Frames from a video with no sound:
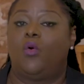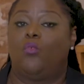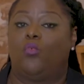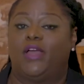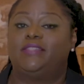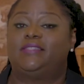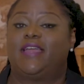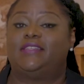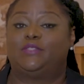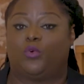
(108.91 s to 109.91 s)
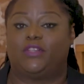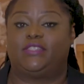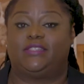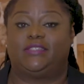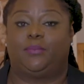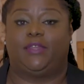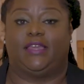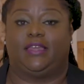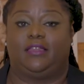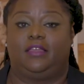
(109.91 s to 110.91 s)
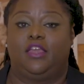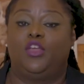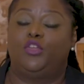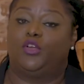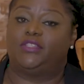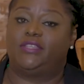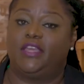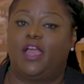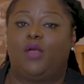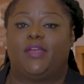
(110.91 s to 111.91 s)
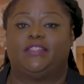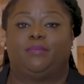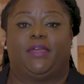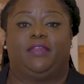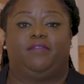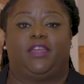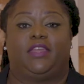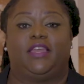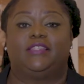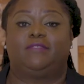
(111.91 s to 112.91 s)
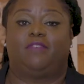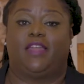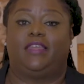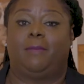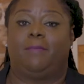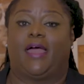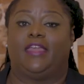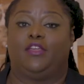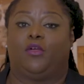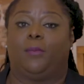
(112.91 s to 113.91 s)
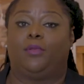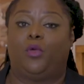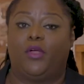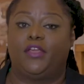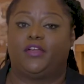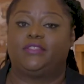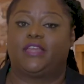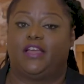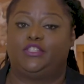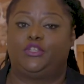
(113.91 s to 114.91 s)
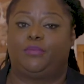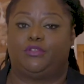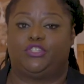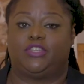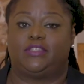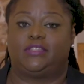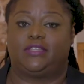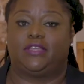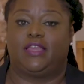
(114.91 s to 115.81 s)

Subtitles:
Once that source is depleted, your TRS benefit is funded by your employer's contributions